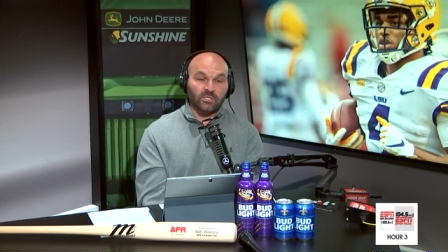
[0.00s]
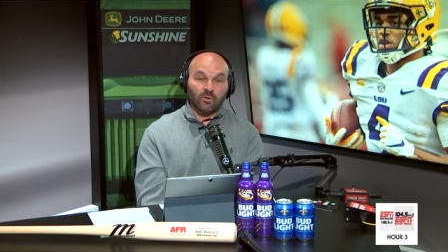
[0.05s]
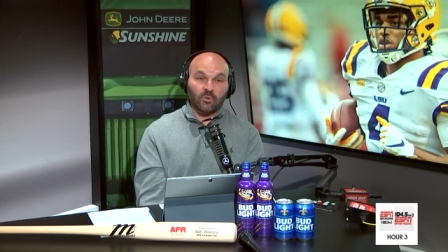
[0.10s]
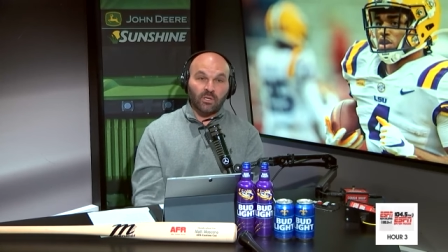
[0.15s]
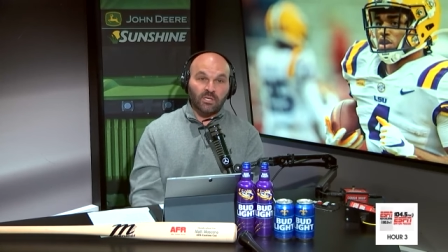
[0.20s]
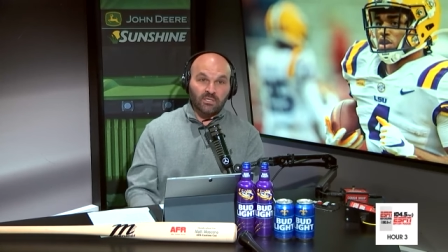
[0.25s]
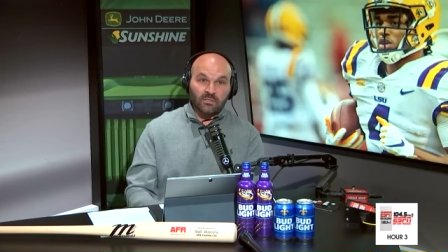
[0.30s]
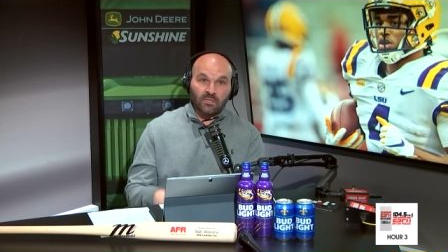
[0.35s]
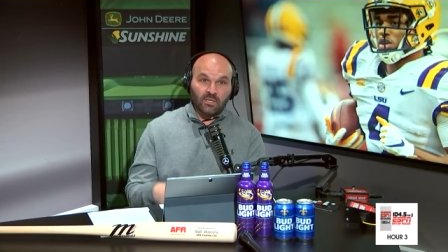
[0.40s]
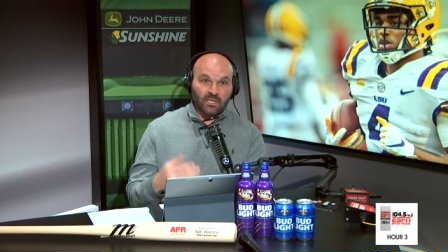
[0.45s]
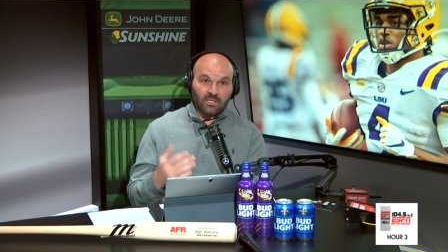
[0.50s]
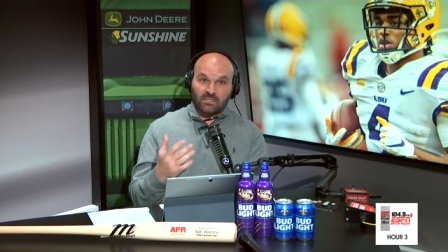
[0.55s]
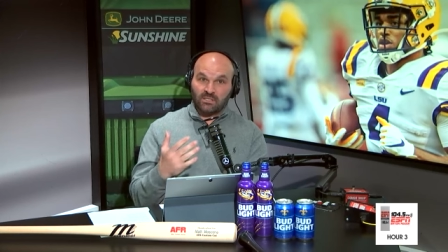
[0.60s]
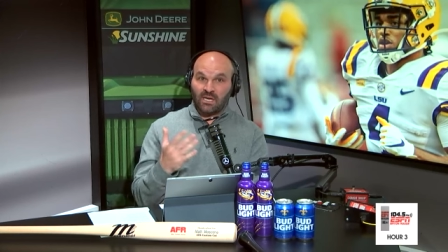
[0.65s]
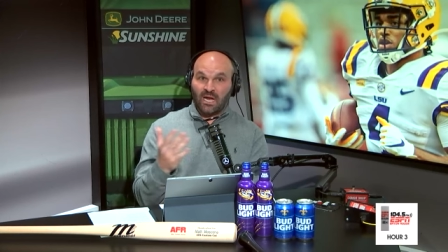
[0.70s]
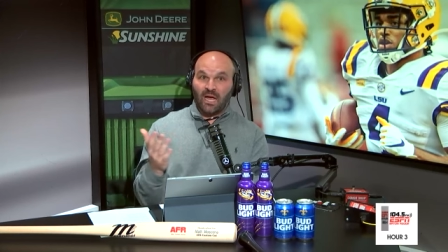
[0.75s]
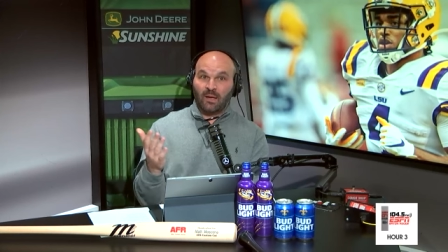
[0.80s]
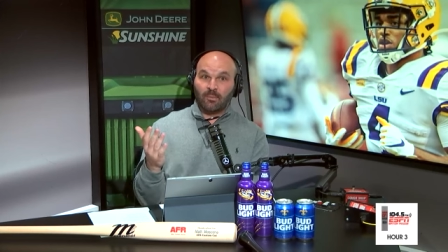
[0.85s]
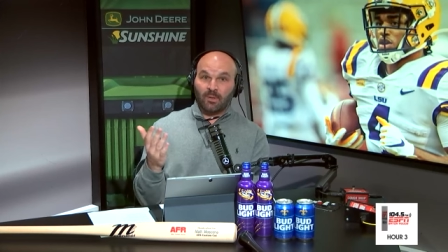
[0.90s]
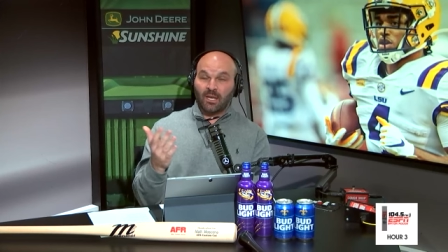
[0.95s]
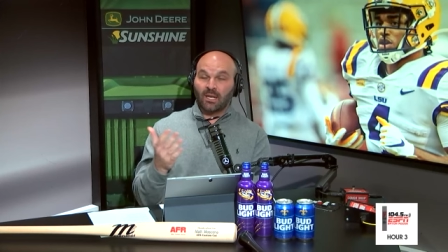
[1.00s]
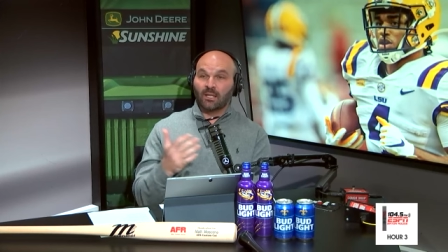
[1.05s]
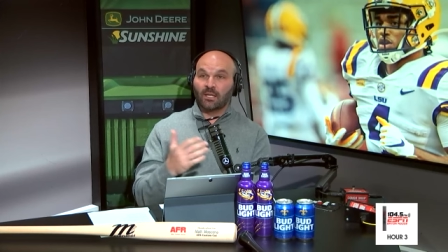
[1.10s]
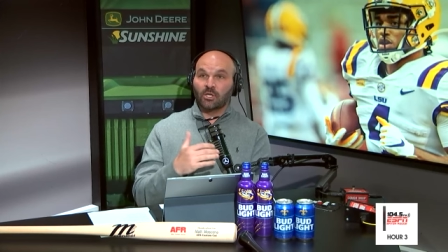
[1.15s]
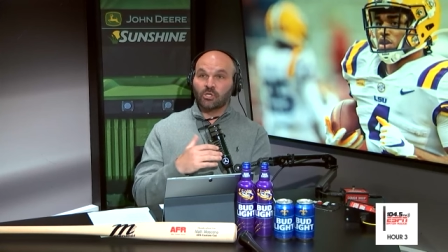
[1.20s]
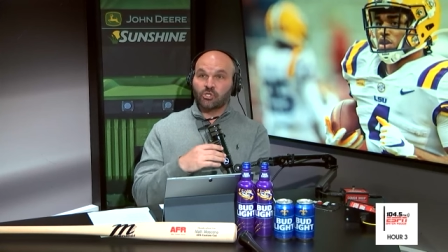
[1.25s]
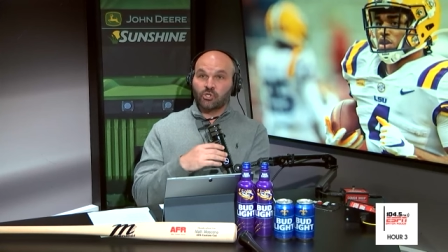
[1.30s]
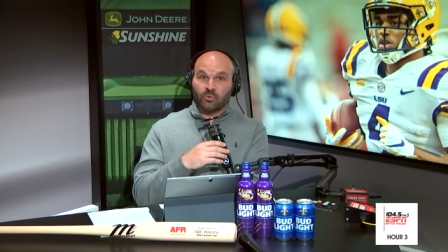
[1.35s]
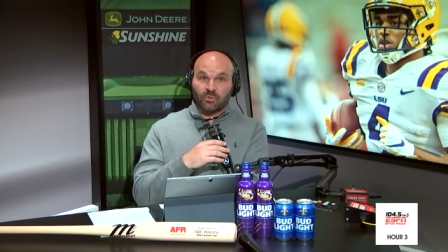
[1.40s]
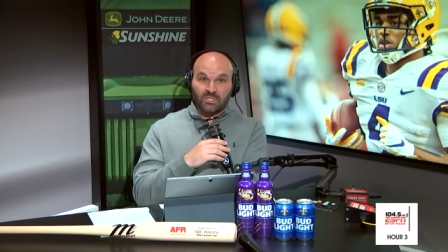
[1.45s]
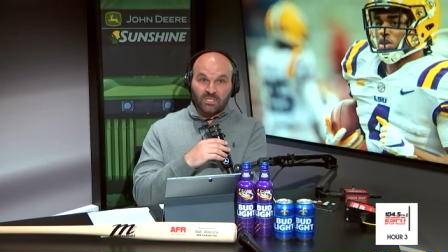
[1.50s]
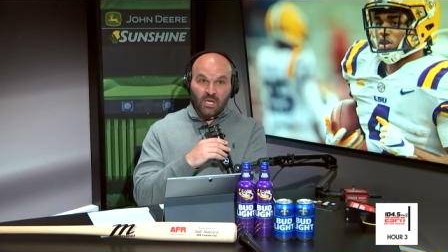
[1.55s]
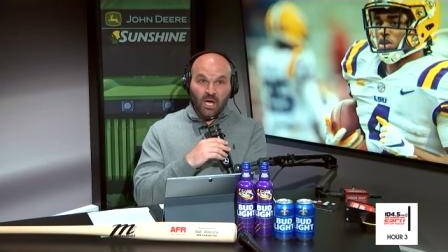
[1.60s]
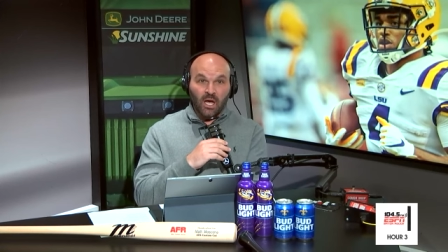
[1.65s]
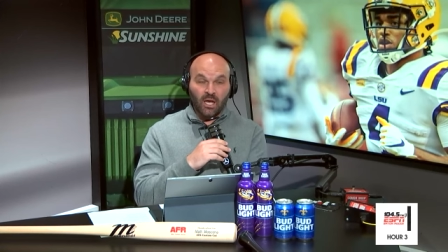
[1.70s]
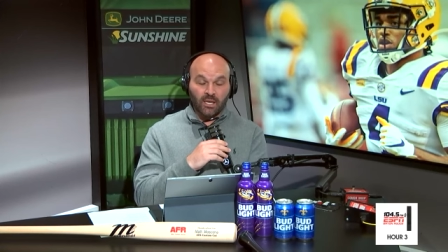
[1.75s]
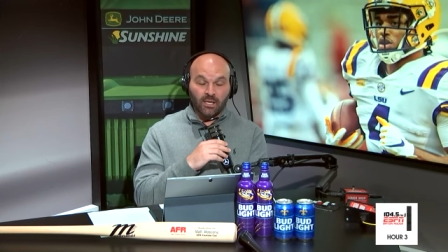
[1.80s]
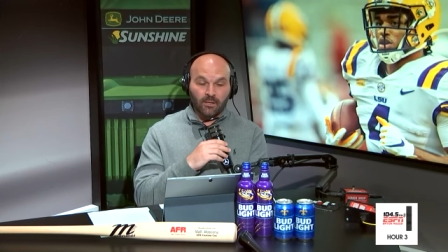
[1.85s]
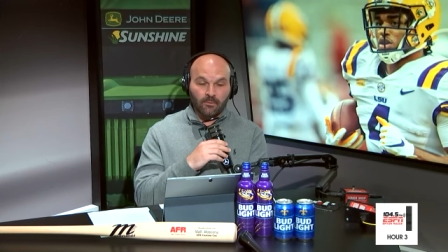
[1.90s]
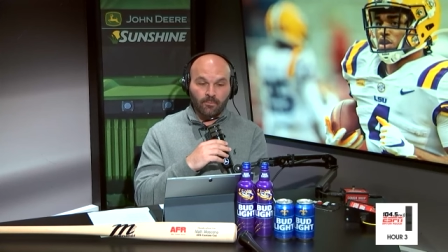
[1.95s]
So he, his time at LSU is
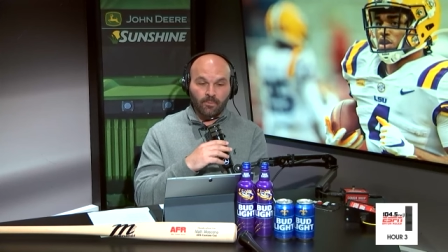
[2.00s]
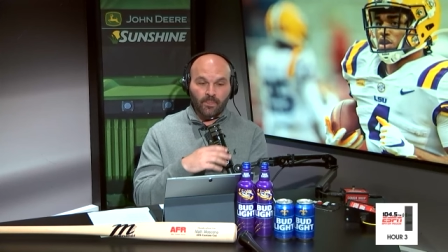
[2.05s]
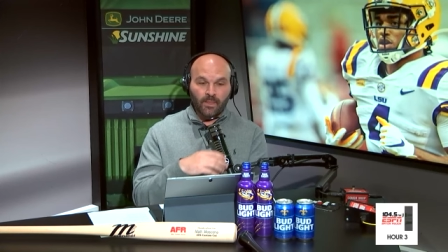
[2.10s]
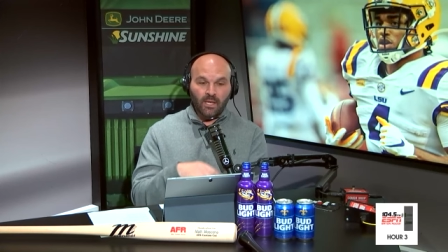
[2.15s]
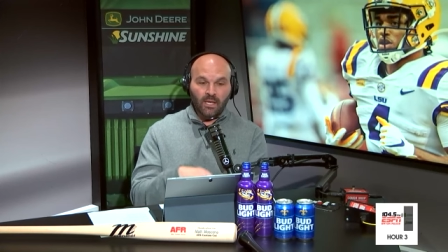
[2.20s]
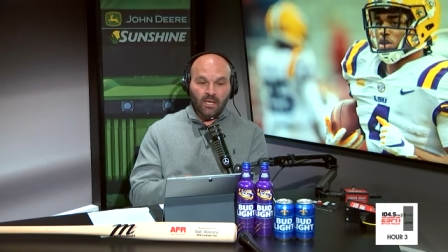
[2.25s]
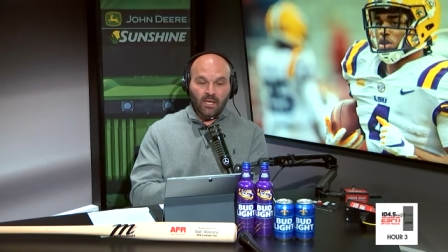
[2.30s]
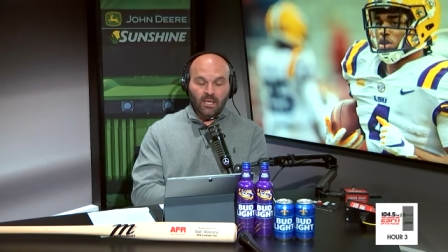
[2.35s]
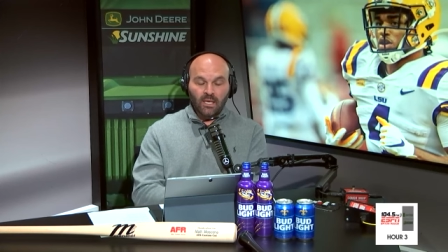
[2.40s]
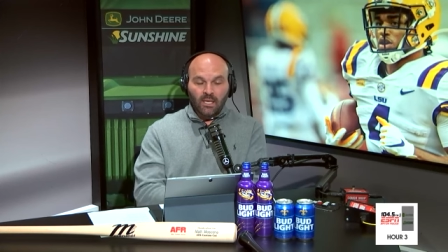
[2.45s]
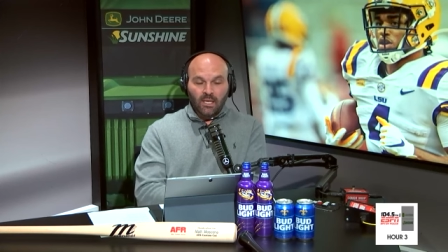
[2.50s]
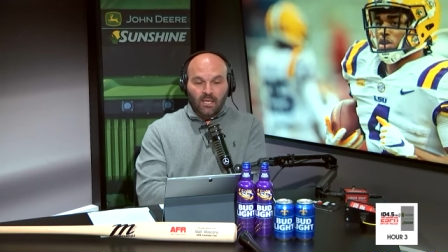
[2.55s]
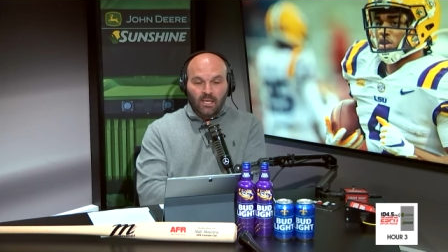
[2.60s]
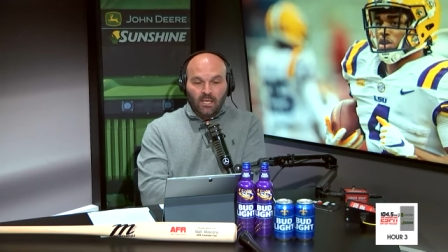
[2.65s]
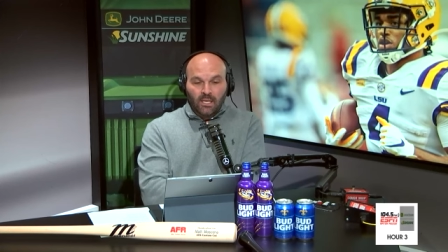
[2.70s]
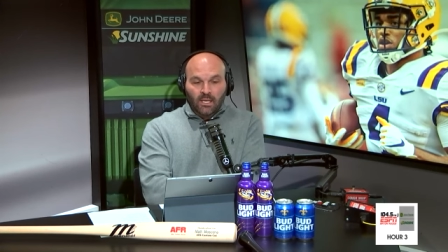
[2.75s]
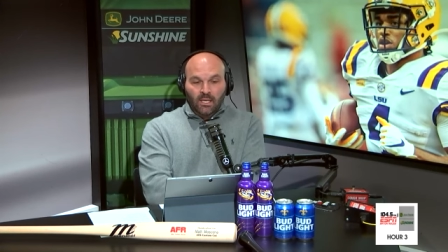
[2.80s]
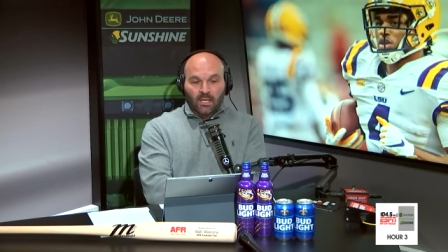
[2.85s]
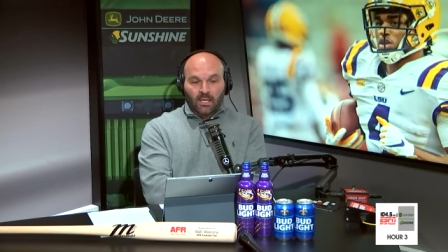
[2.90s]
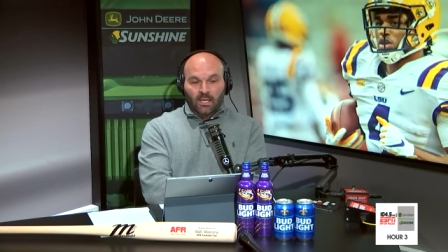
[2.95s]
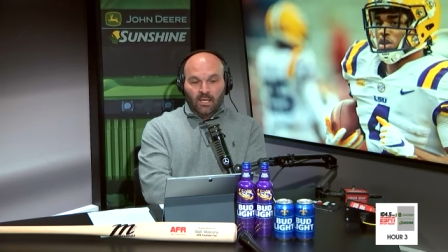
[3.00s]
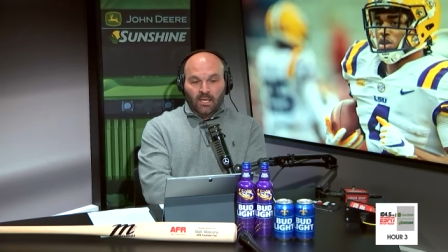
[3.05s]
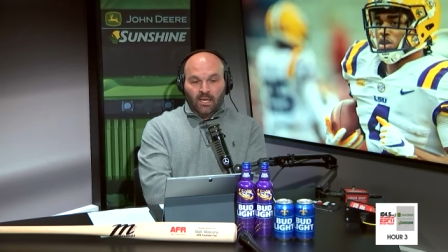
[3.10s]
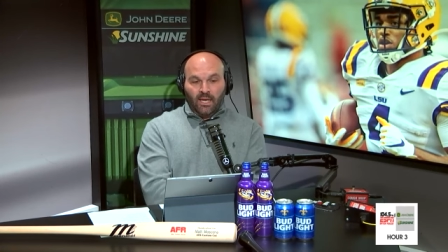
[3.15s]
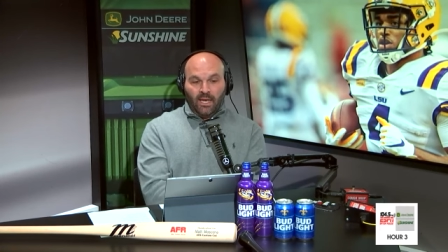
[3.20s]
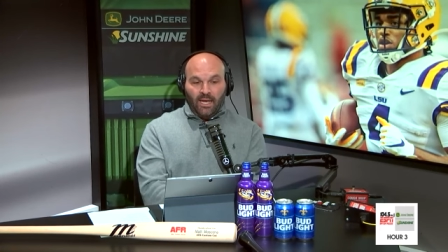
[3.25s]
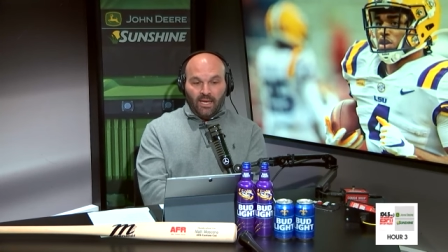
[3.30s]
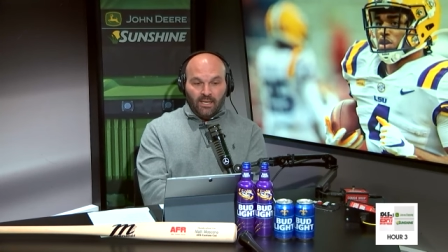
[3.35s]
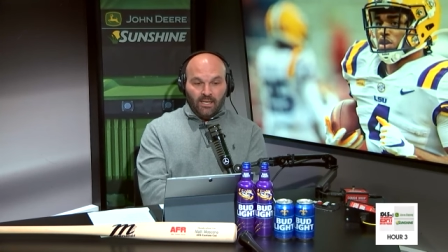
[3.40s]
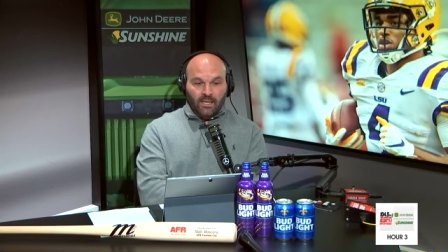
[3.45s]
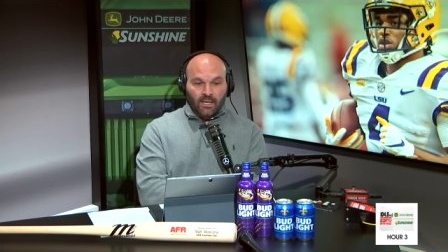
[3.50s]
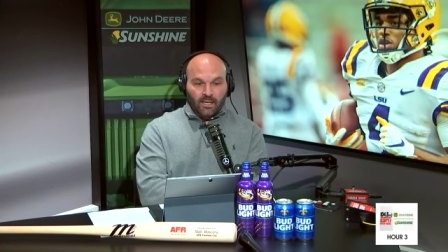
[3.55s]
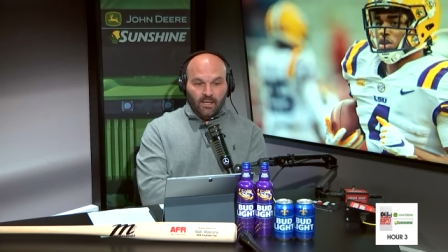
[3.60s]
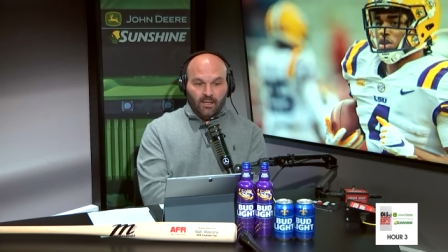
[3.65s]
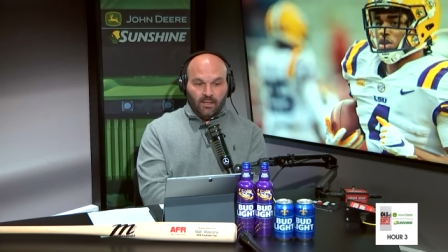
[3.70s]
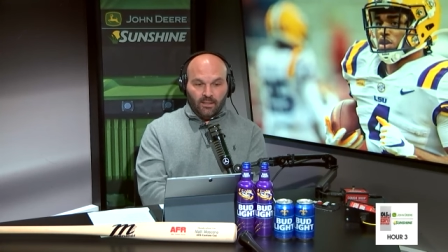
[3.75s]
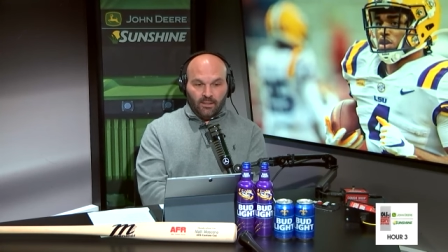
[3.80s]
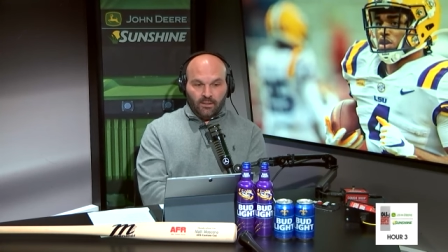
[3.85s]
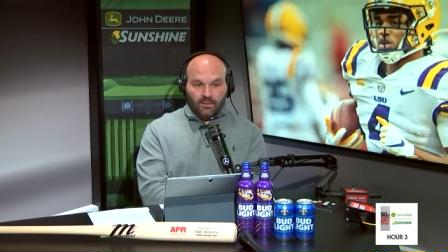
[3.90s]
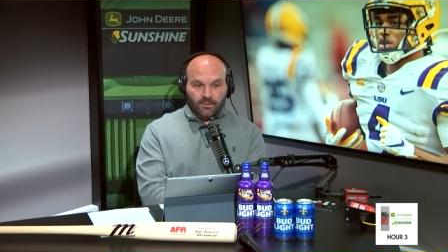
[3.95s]
done. And
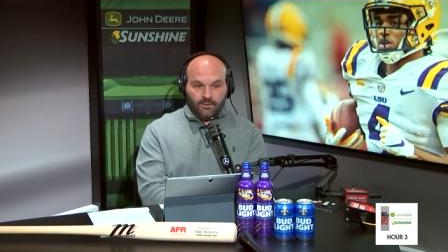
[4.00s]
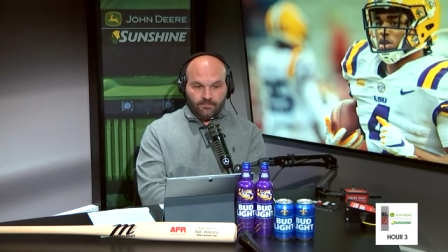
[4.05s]
uh,